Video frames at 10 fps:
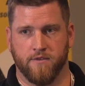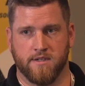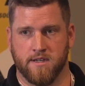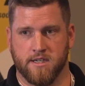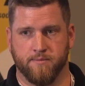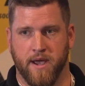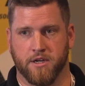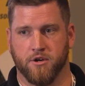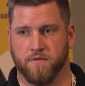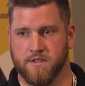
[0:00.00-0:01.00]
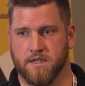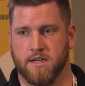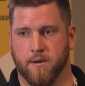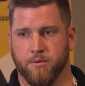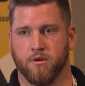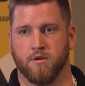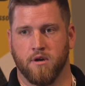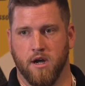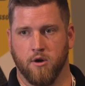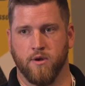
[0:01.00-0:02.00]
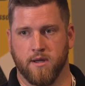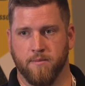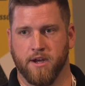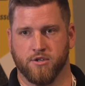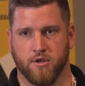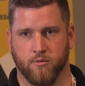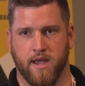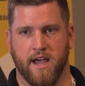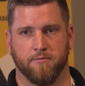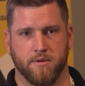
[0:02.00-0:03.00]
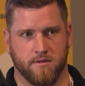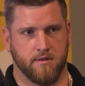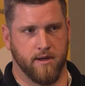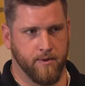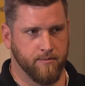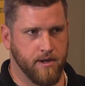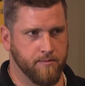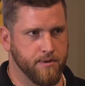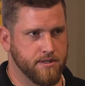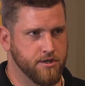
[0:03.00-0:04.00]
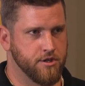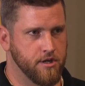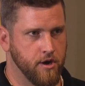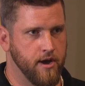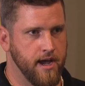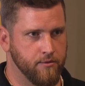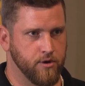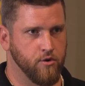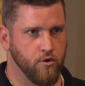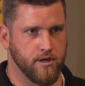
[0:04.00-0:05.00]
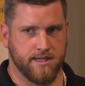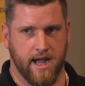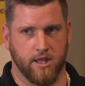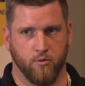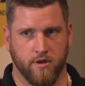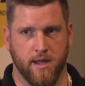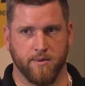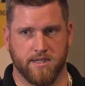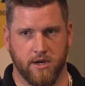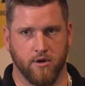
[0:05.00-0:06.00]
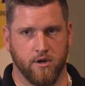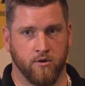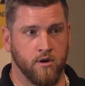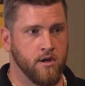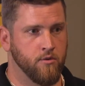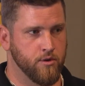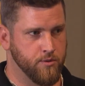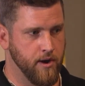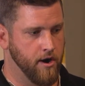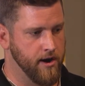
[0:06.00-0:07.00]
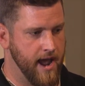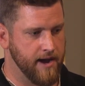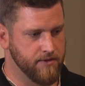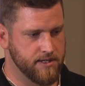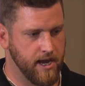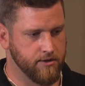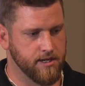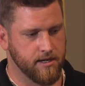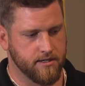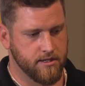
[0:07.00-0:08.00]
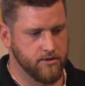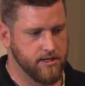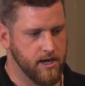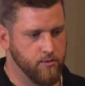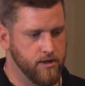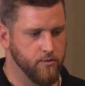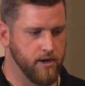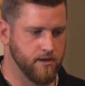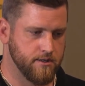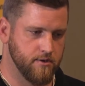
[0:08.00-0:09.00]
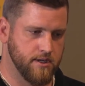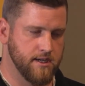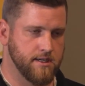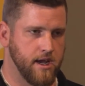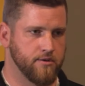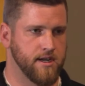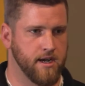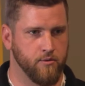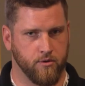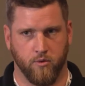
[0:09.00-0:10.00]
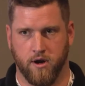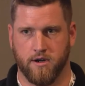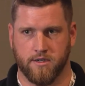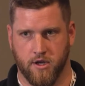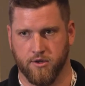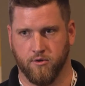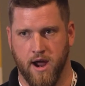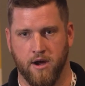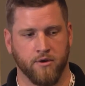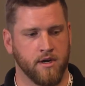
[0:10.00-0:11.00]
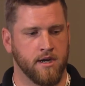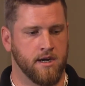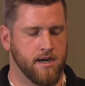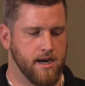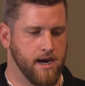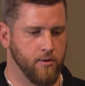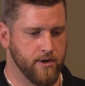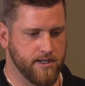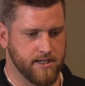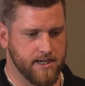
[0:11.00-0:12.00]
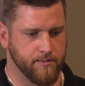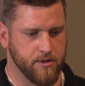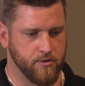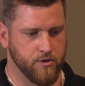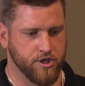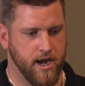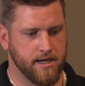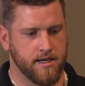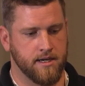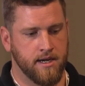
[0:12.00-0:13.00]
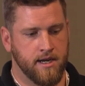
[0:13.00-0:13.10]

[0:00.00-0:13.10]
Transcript: If it's an inspector, if it's a dumper, we can make sure that we have them in position to go ahead and record exactly where that material, which we already have the scale ticket associated with it, we can associate a scale ticket with where it is on the ground when it's accepted or rejected.